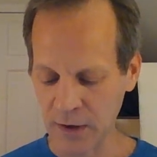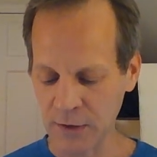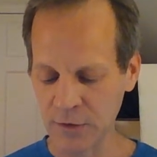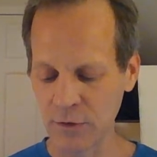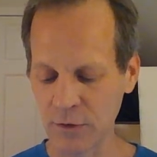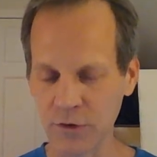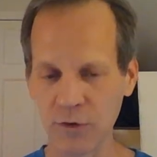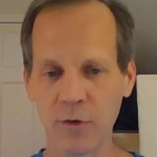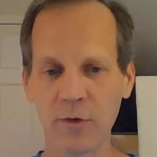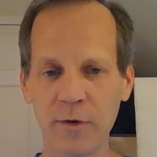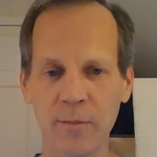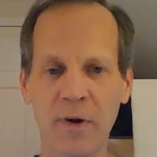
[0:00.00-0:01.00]
is to
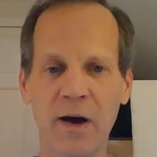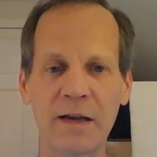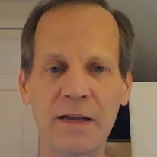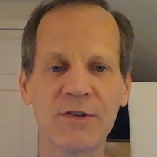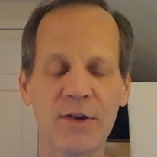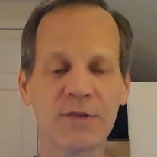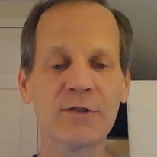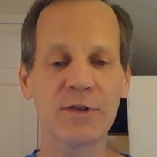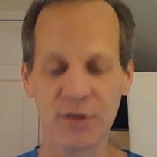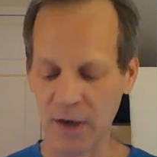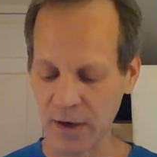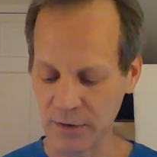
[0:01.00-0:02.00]
control your bodily sense
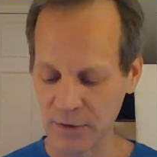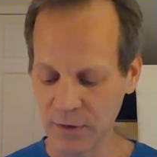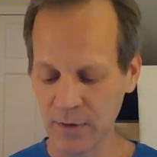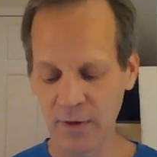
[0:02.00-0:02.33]
desires.